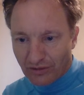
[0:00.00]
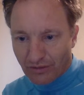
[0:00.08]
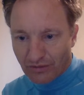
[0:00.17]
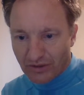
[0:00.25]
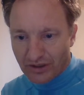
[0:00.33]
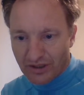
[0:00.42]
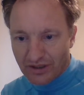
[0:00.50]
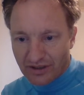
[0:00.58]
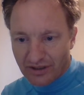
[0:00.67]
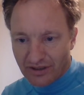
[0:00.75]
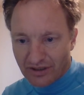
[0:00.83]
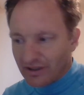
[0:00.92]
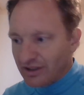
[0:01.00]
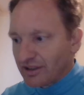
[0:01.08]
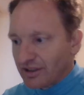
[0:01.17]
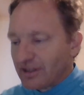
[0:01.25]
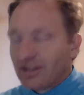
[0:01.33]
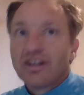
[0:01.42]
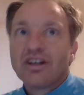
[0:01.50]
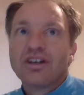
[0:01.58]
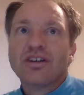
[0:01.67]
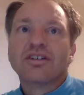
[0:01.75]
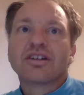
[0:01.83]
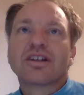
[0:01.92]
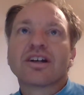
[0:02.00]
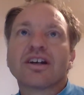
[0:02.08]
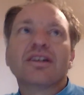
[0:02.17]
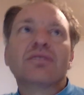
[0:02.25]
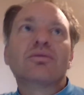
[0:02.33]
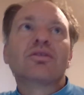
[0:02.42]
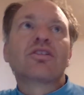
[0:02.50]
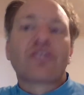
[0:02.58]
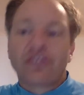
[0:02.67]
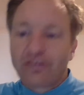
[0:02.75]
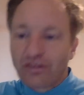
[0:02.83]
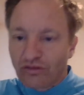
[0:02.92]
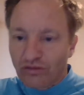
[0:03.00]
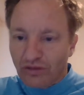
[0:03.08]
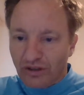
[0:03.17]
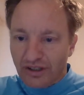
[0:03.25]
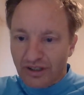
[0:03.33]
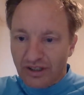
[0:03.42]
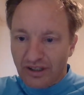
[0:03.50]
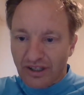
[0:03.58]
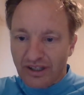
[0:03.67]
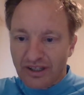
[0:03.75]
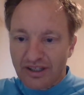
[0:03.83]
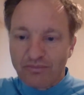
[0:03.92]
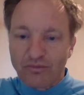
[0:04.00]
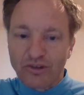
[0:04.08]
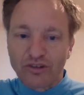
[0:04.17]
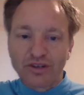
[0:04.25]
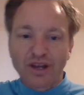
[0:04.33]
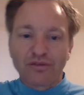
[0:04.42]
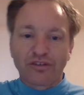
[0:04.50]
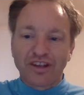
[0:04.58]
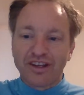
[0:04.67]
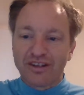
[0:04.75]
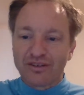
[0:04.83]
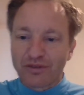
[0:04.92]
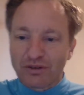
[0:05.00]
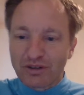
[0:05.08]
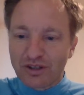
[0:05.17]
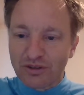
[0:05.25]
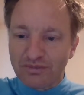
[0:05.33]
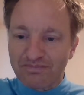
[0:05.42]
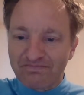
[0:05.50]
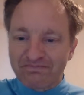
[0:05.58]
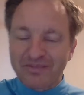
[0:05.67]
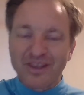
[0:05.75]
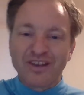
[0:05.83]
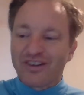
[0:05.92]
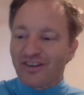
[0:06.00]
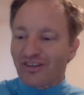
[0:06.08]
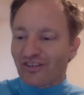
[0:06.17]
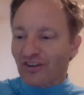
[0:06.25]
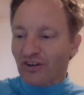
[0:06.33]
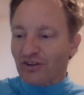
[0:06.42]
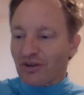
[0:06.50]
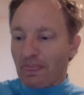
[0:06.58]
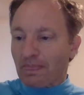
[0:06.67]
3. Okay, we'll just try we do have sound. Very good. So,